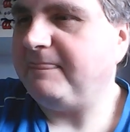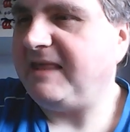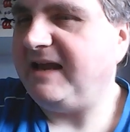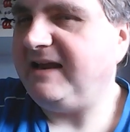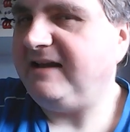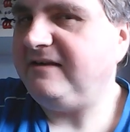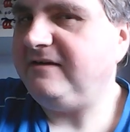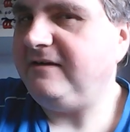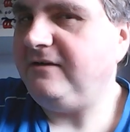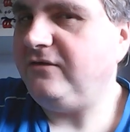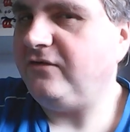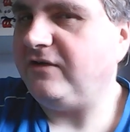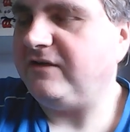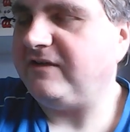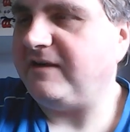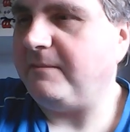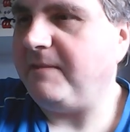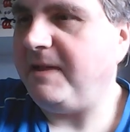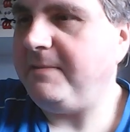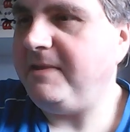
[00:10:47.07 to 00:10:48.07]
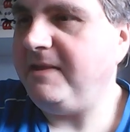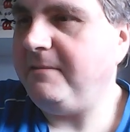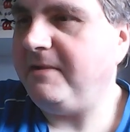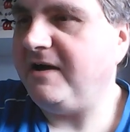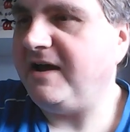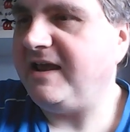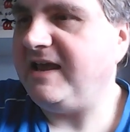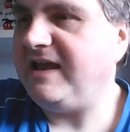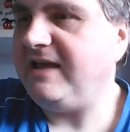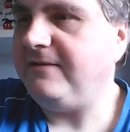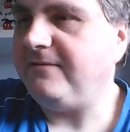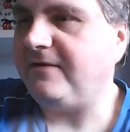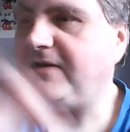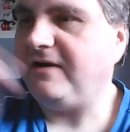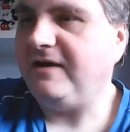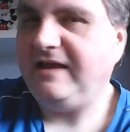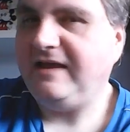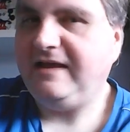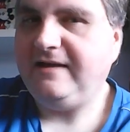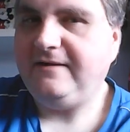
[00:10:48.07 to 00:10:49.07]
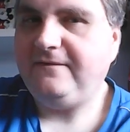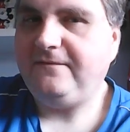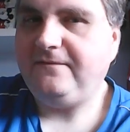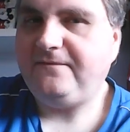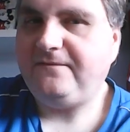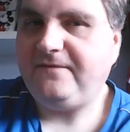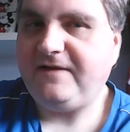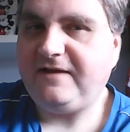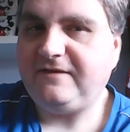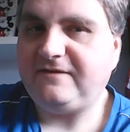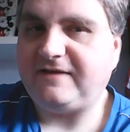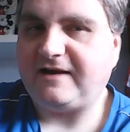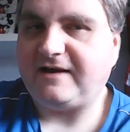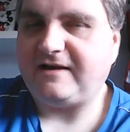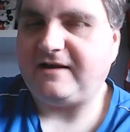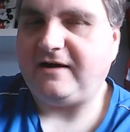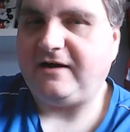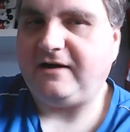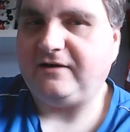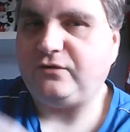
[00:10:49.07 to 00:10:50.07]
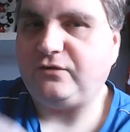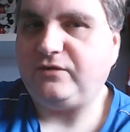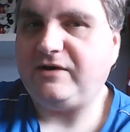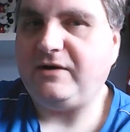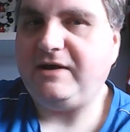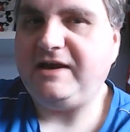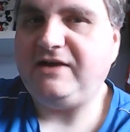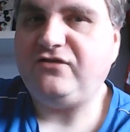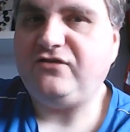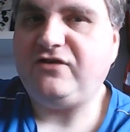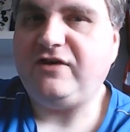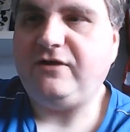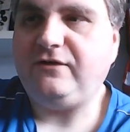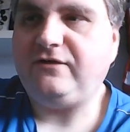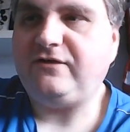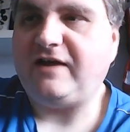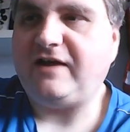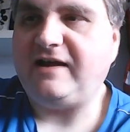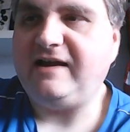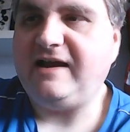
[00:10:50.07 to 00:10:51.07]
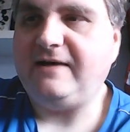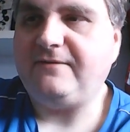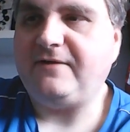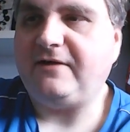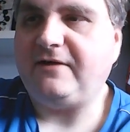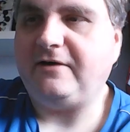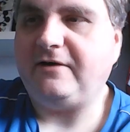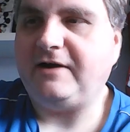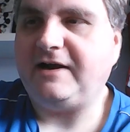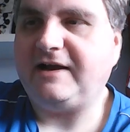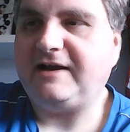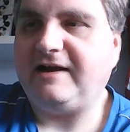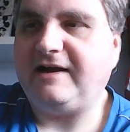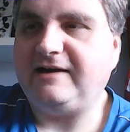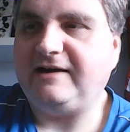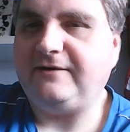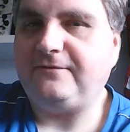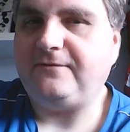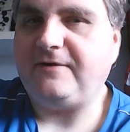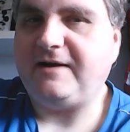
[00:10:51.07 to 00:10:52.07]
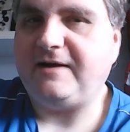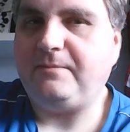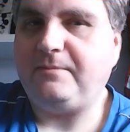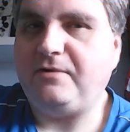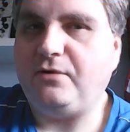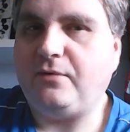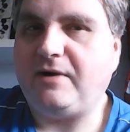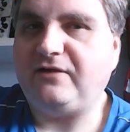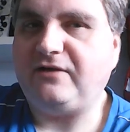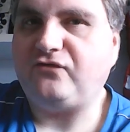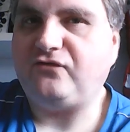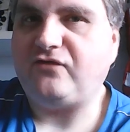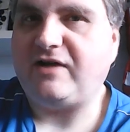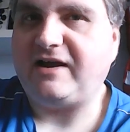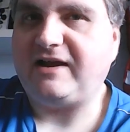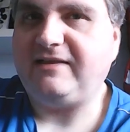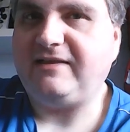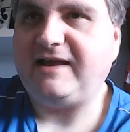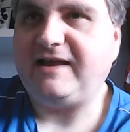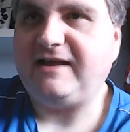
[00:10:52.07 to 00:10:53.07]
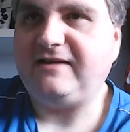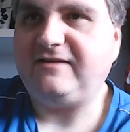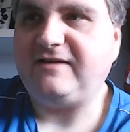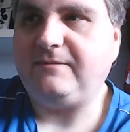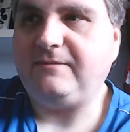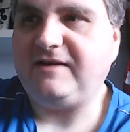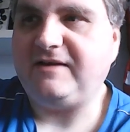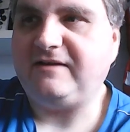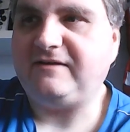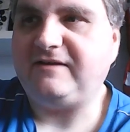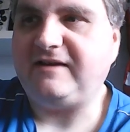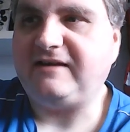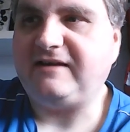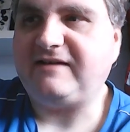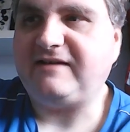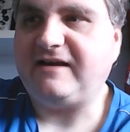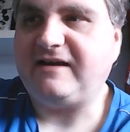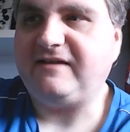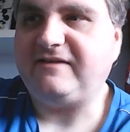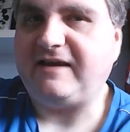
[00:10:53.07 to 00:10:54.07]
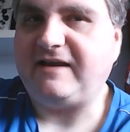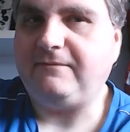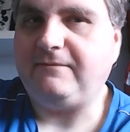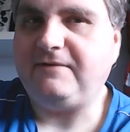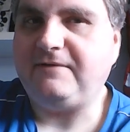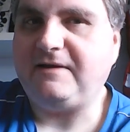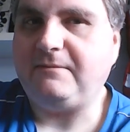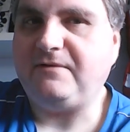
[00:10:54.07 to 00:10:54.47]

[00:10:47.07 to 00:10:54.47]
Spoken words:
That's interesting. Maybe they might either fix that card, or they'll introduce another kind of Blue Eyes Dragon that does the exact same thing,